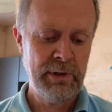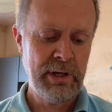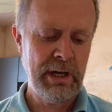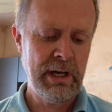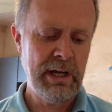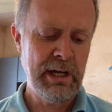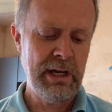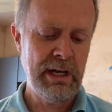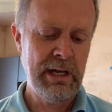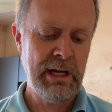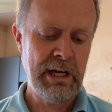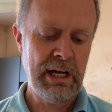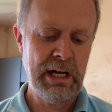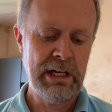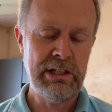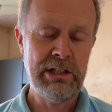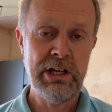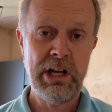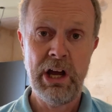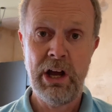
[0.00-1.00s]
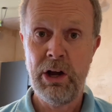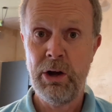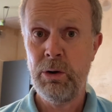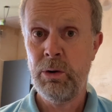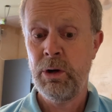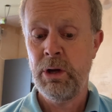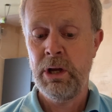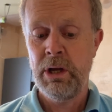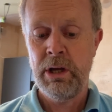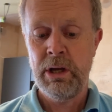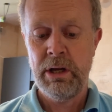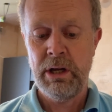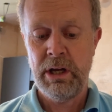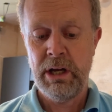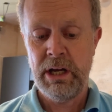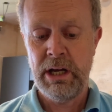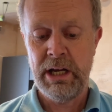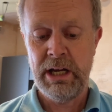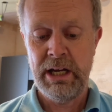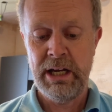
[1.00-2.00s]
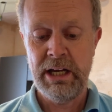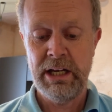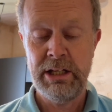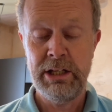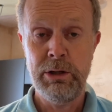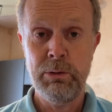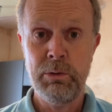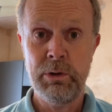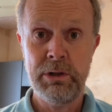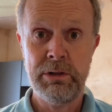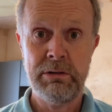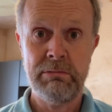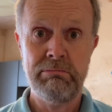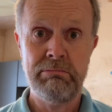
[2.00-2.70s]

I know you were